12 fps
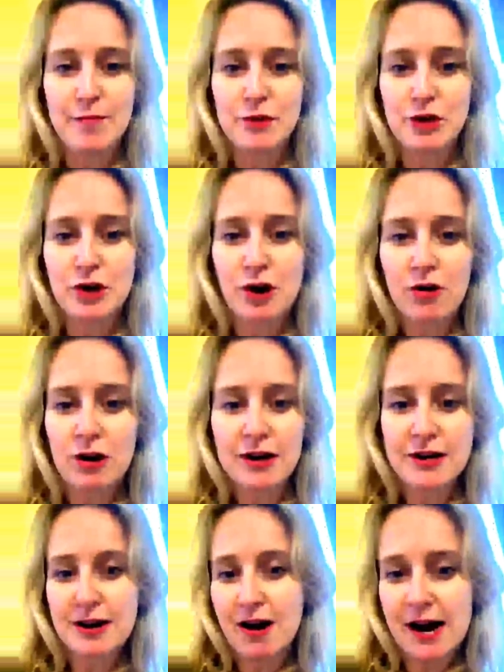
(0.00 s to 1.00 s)

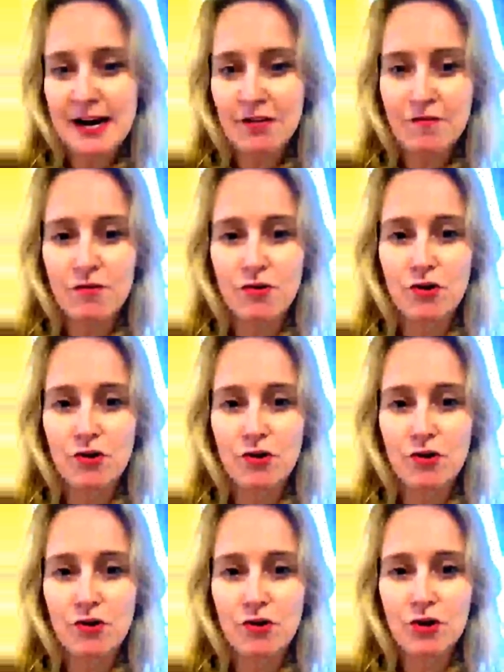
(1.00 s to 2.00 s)
uniting for
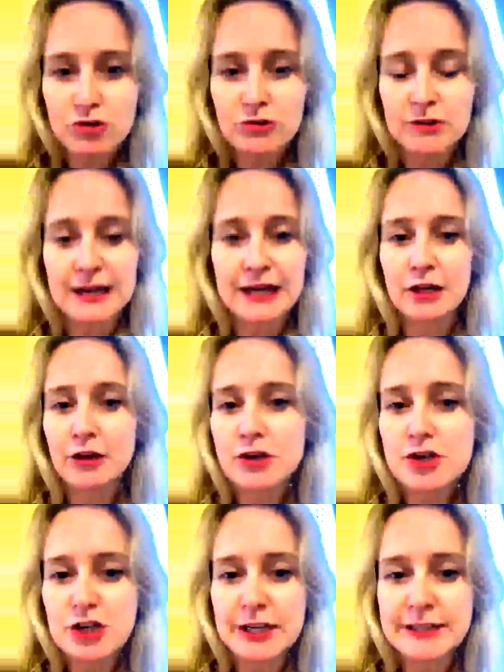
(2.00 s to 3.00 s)
cultural
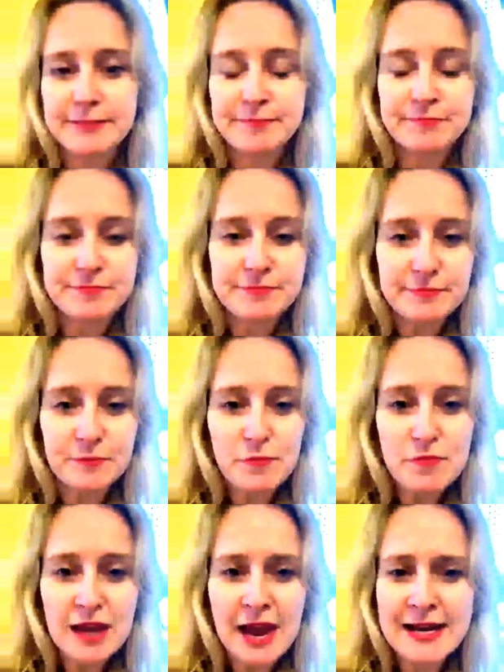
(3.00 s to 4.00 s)
inclusion.
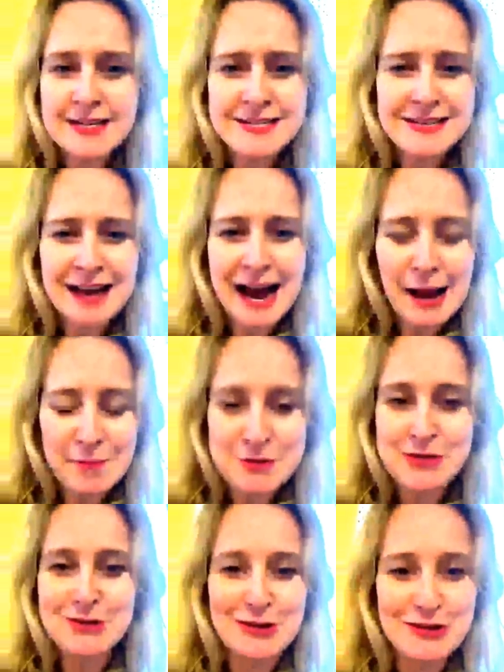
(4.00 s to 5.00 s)
And it's
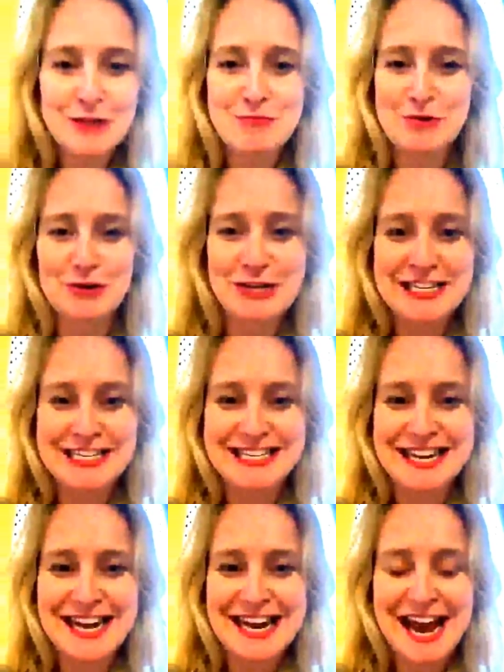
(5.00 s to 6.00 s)
absolutely brilliant to
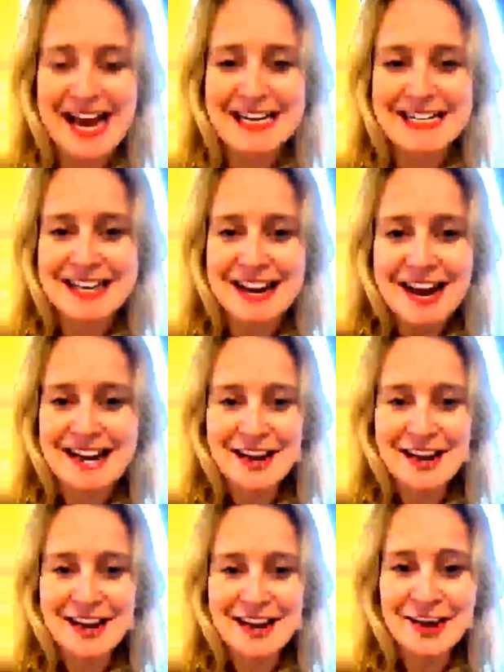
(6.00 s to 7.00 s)
see. And, you
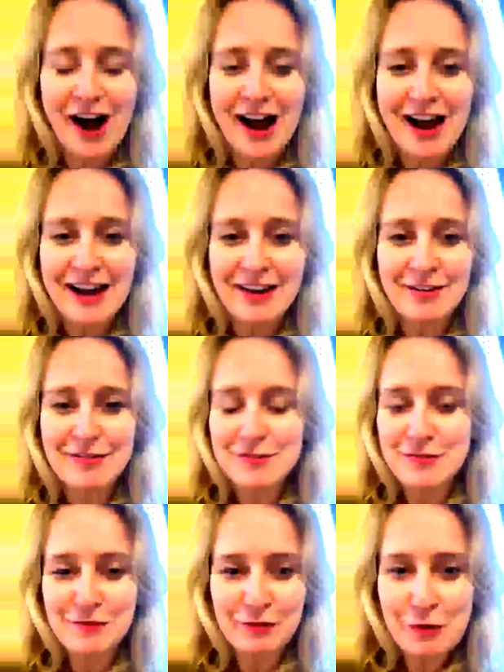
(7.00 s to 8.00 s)
know, I
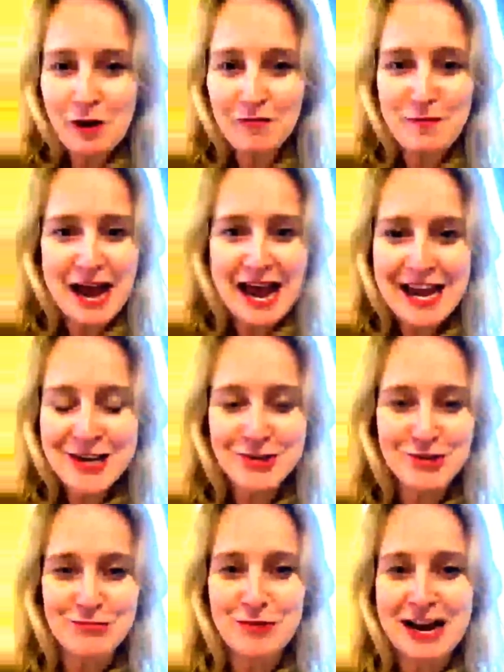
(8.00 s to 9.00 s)
flew off my
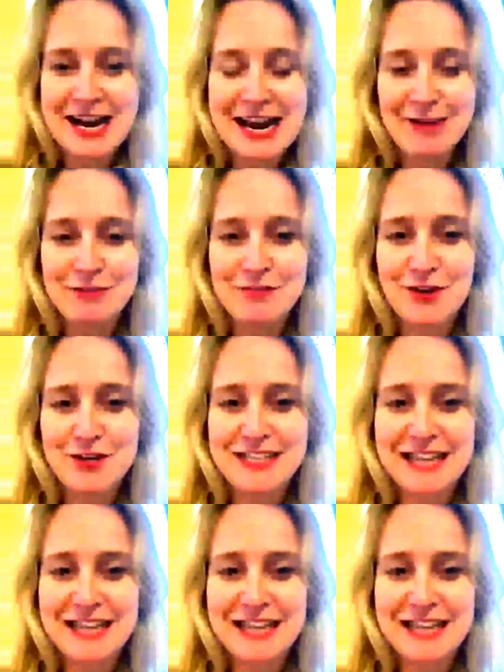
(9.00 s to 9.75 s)
handle when he was first